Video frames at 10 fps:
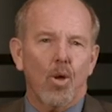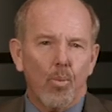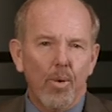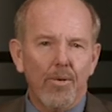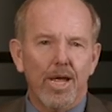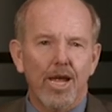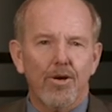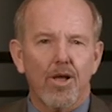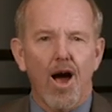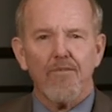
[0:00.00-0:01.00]
We're here
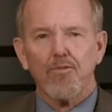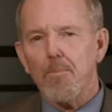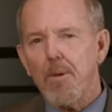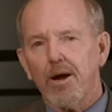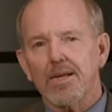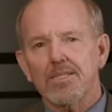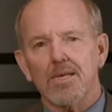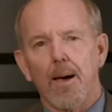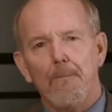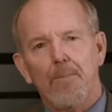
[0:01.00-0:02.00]
to offer Americans
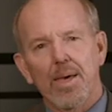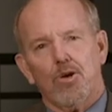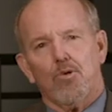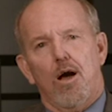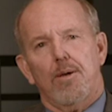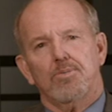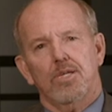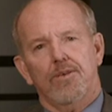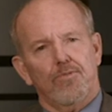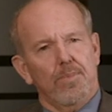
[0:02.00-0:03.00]
a better
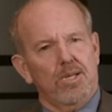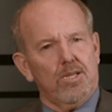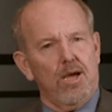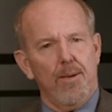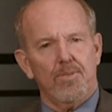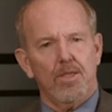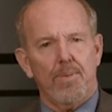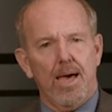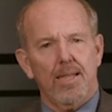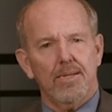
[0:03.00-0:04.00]
option from the top of the
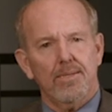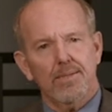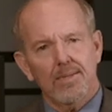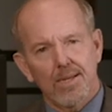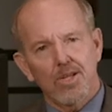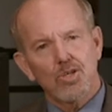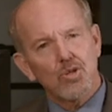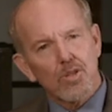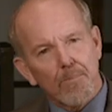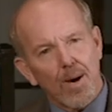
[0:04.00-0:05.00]
ballot to
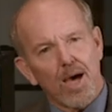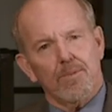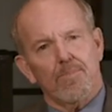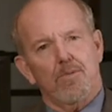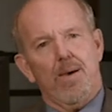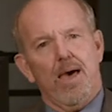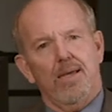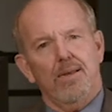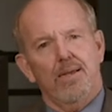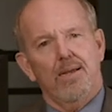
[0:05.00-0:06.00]
the bottom of the ballot,